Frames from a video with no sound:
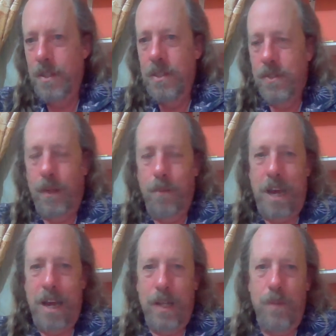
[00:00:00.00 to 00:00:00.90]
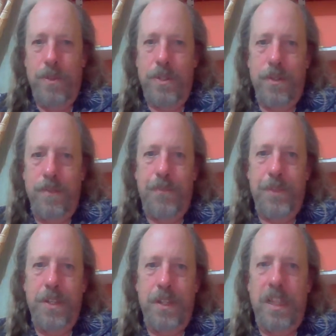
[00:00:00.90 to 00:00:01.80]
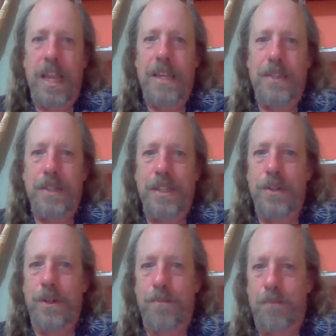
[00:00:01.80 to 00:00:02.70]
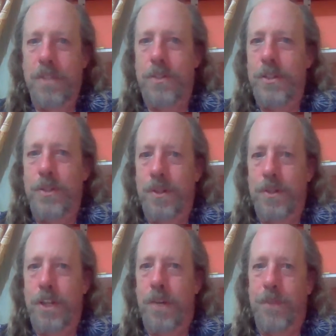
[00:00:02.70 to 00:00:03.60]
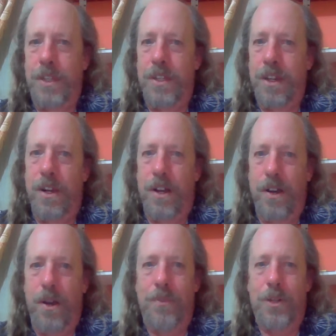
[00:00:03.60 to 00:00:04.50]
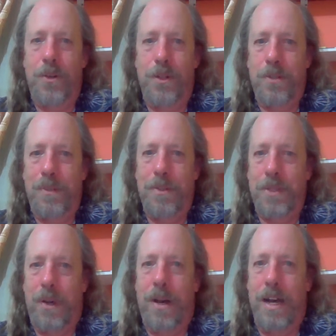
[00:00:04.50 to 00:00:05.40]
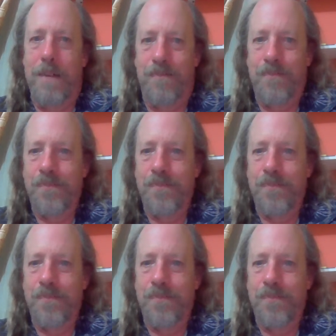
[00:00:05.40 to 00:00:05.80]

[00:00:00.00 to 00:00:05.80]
Somehow I was lazy or busy doing something over Christmas, so I